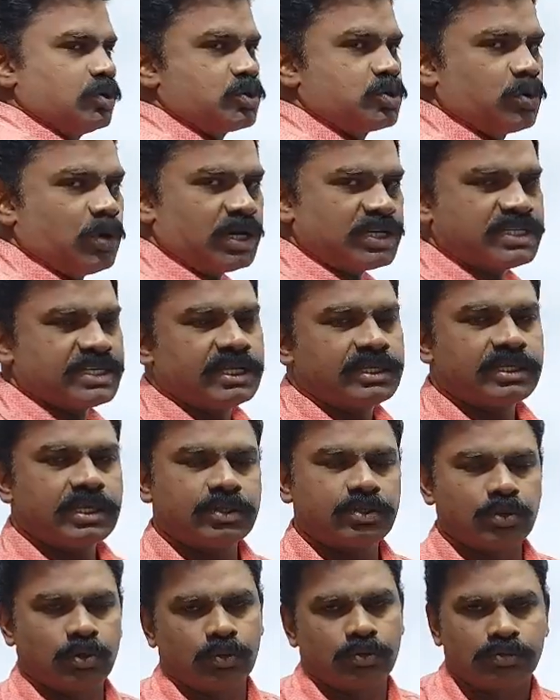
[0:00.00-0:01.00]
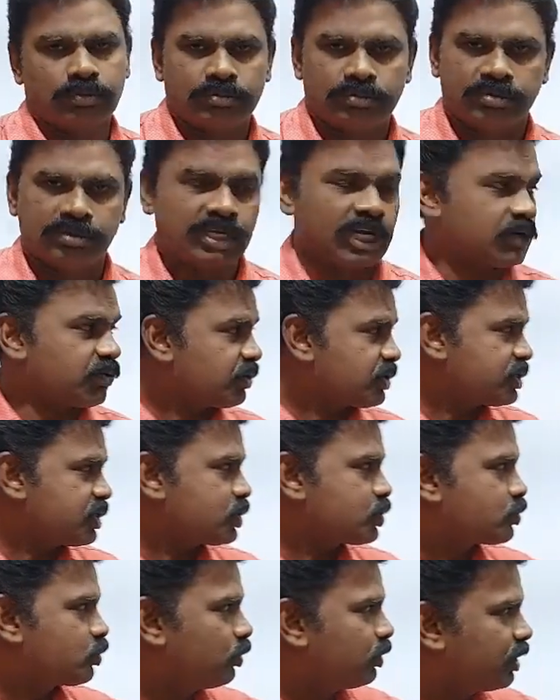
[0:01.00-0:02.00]
to ascend the throne. That was
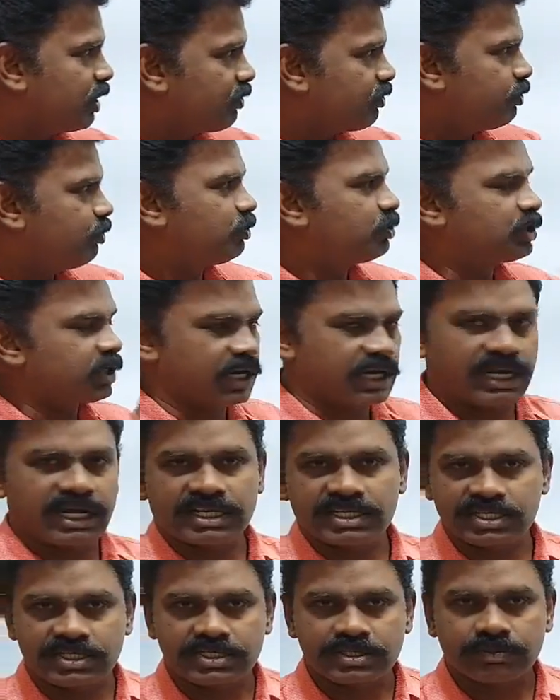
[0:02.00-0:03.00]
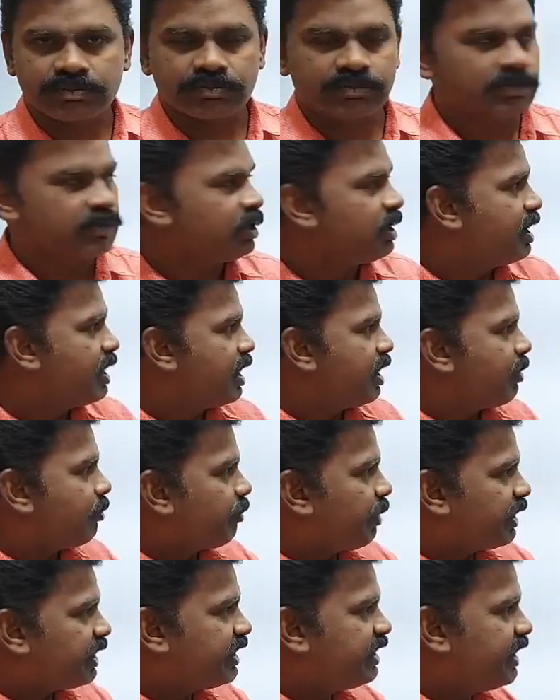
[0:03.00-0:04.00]
the story of Mudra Rakshasa.
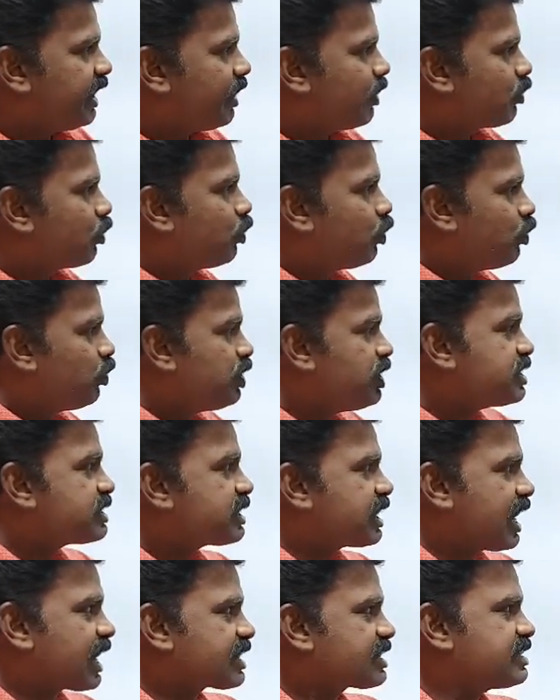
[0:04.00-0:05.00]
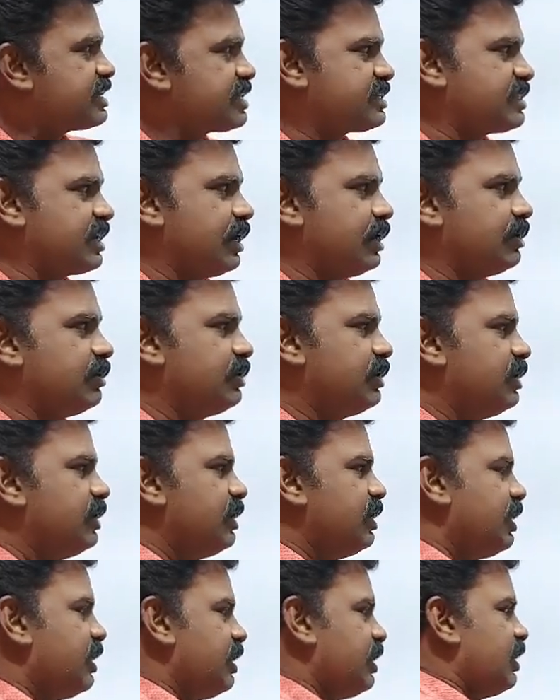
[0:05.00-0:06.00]
But here, who is Rakshasa?
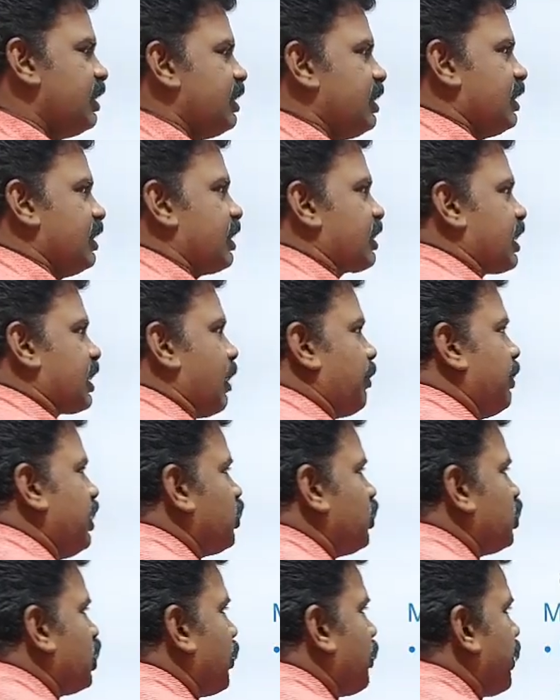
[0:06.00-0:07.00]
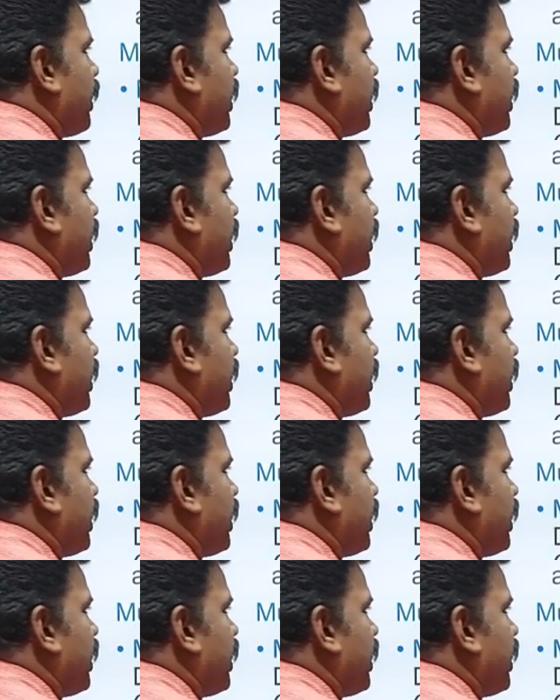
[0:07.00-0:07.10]
Coming to the